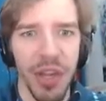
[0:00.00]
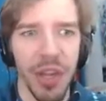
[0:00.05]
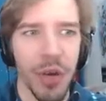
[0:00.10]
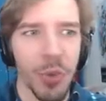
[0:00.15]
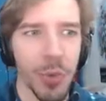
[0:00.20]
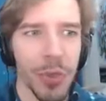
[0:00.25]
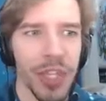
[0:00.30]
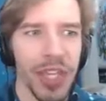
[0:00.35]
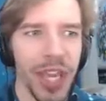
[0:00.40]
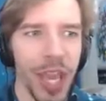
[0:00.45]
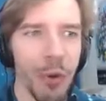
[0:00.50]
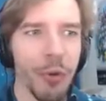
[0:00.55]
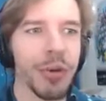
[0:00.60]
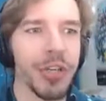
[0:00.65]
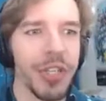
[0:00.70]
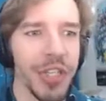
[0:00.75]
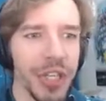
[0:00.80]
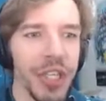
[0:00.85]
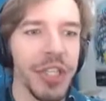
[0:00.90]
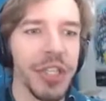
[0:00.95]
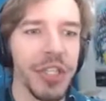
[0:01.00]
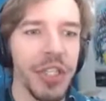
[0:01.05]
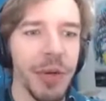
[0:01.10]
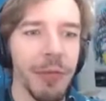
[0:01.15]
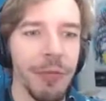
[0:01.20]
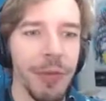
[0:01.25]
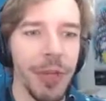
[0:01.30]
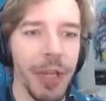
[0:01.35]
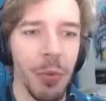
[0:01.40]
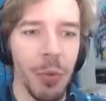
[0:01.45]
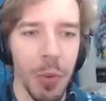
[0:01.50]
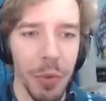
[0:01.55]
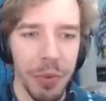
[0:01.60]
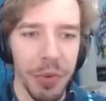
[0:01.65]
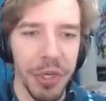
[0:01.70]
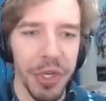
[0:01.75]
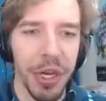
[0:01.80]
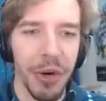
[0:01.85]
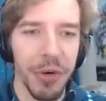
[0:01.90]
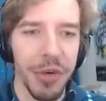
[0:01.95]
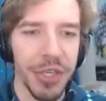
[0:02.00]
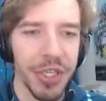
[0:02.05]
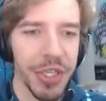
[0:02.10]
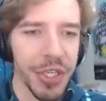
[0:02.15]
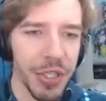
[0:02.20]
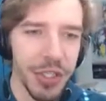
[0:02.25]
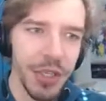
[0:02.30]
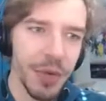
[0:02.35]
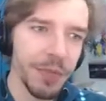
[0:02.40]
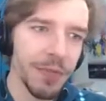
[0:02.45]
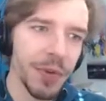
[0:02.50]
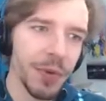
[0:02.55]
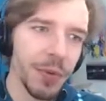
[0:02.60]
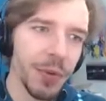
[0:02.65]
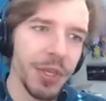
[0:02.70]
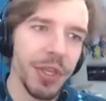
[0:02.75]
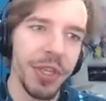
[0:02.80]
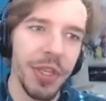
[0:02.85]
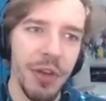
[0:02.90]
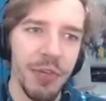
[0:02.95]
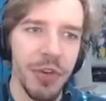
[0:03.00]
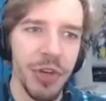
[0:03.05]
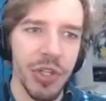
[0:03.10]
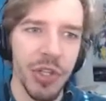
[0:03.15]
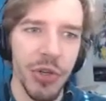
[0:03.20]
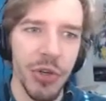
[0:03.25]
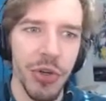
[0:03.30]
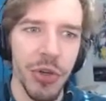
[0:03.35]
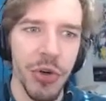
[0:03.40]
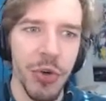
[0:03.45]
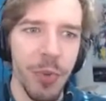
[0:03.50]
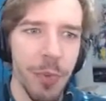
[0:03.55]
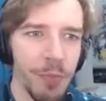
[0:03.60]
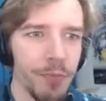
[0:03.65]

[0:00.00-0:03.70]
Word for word: and we guaranteed something, and when we guarantee something, we give it to you.